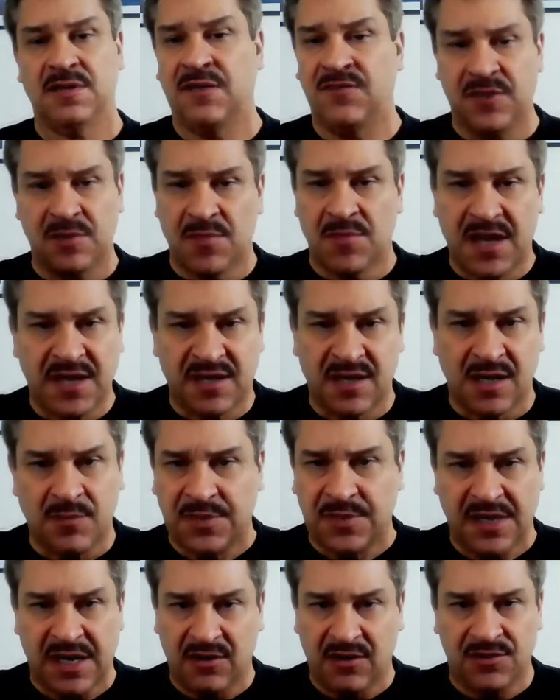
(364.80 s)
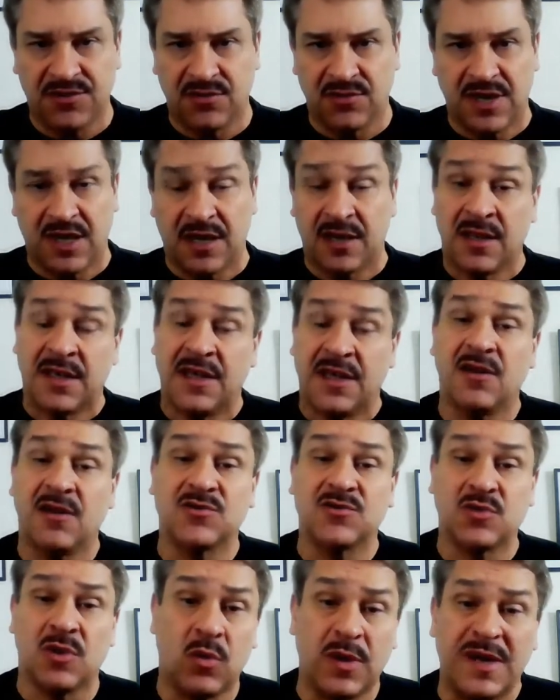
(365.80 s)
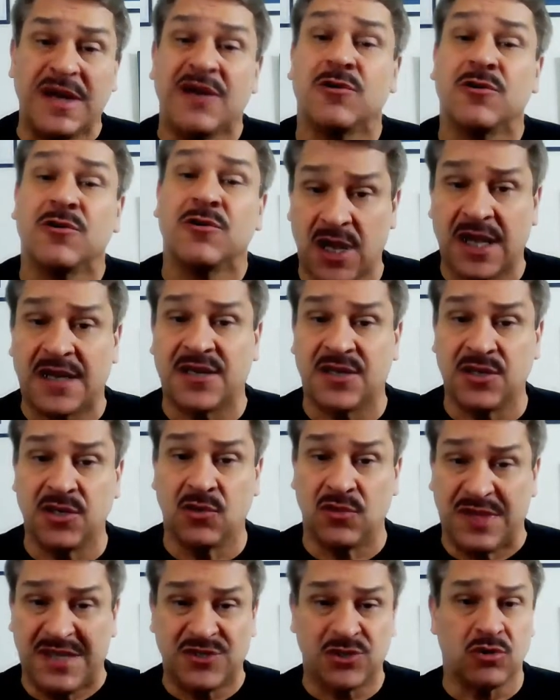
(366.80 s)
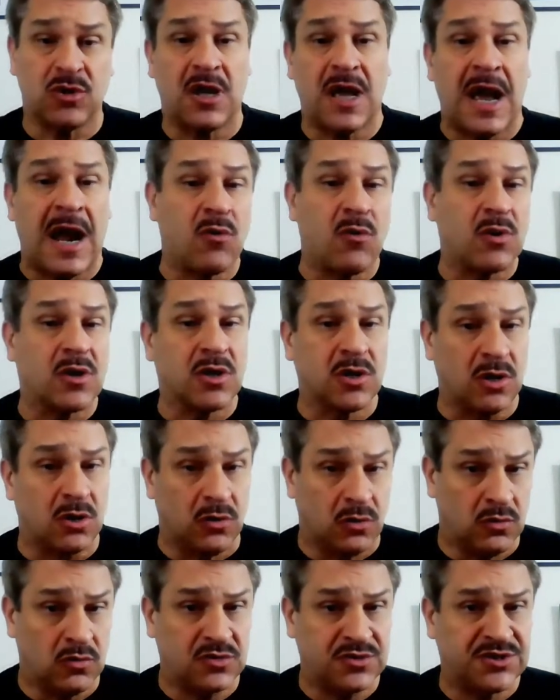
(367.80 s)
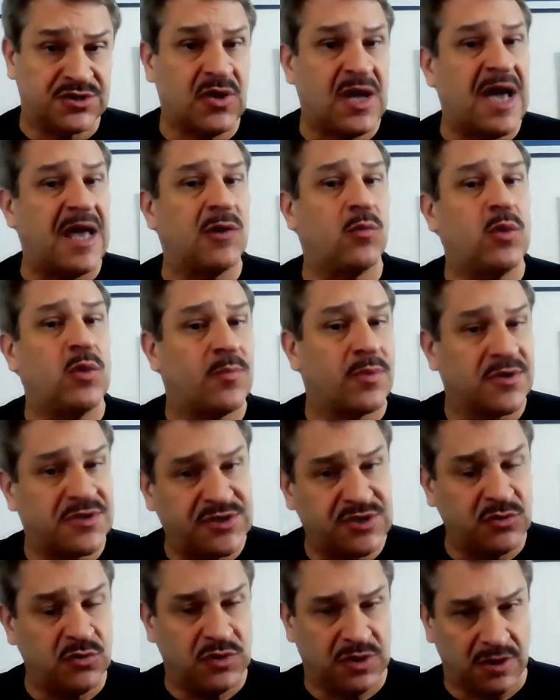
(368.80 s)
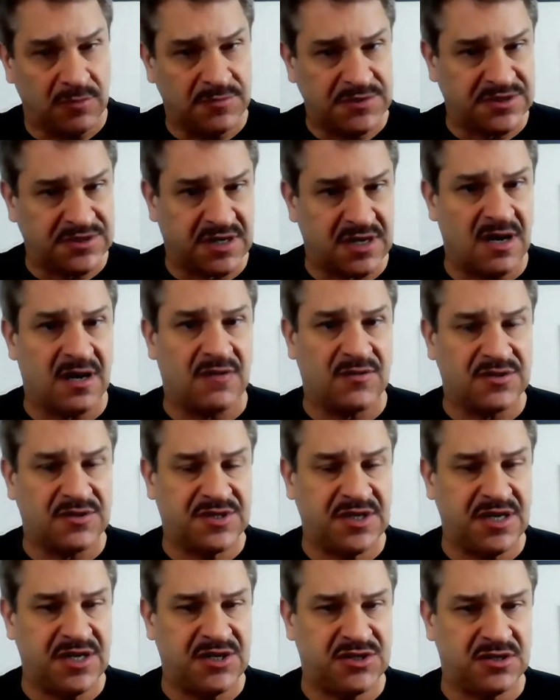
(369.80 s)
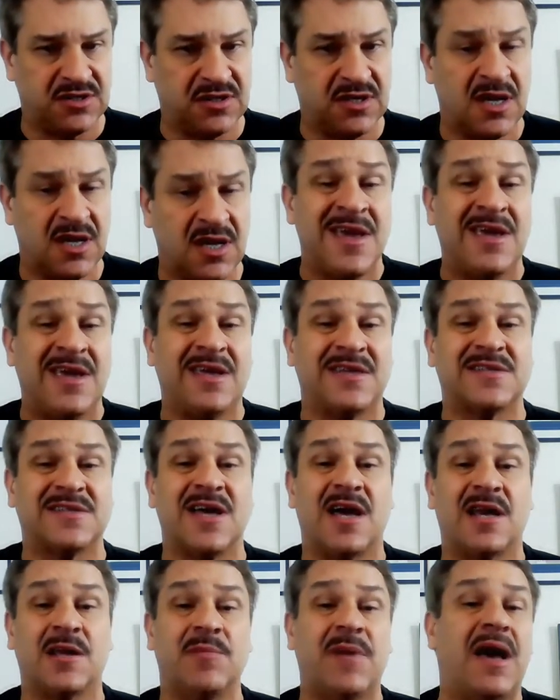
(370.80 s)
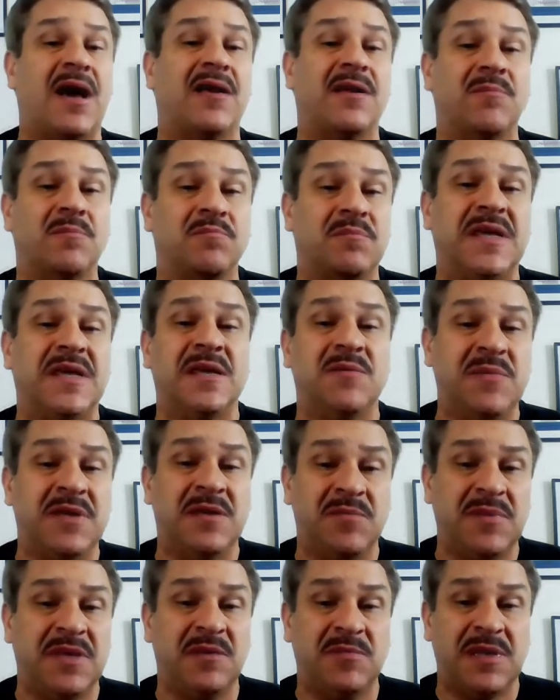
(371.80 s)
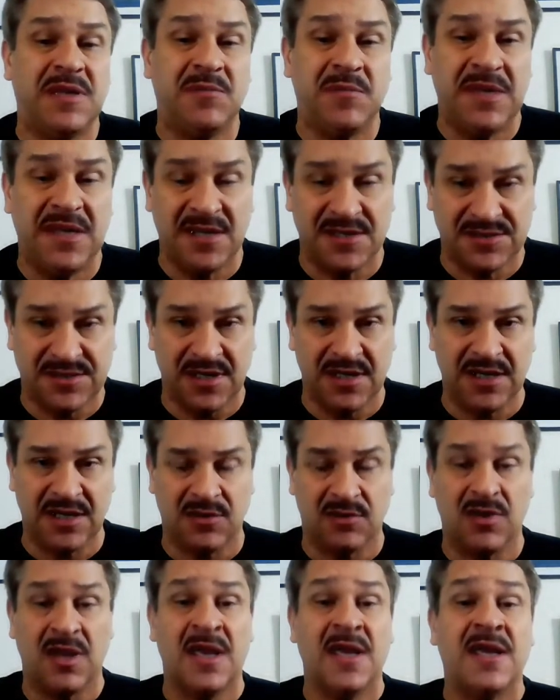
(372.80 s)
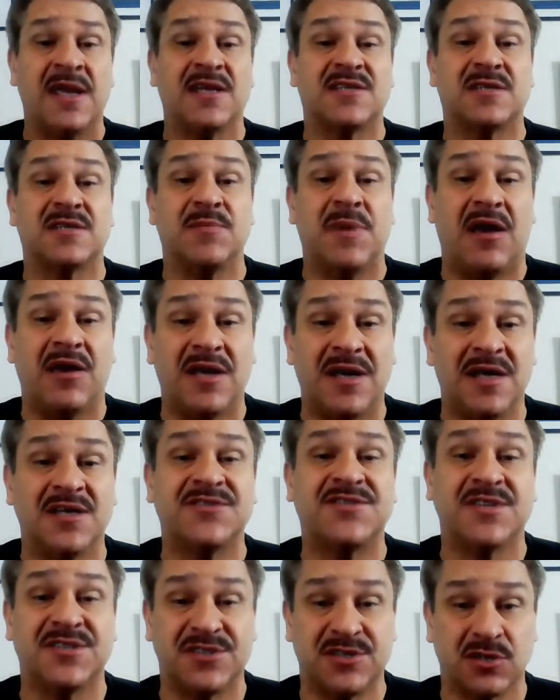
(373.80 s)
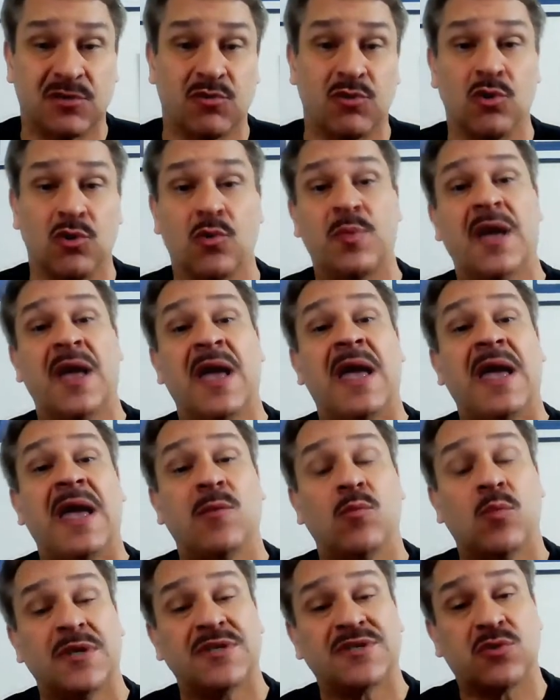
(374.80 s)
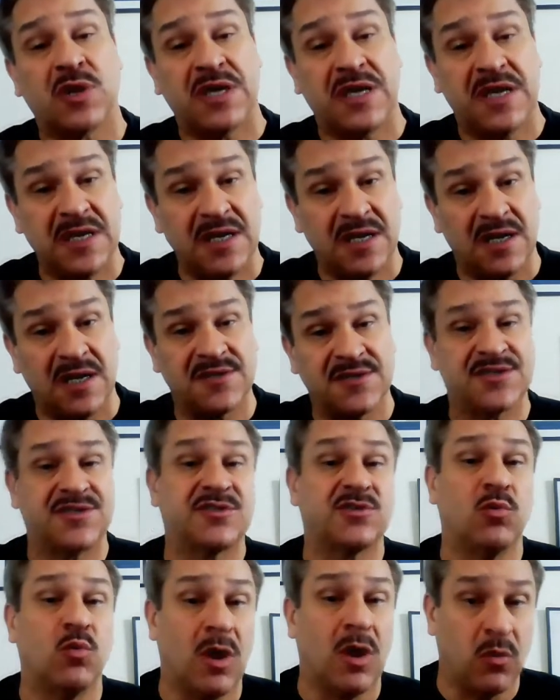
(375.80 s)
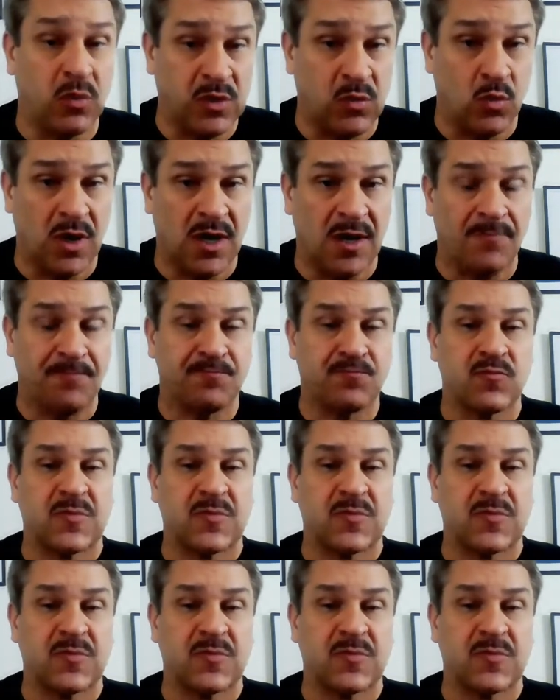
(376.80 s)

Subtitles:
Even in my company, I don't do that. Here's what we were trying to do. These are our goals, so how do we pursue them is the conversation. It's not about me, me, me, me, me as the leader. It's about us as the group and what's going to get us to what we want.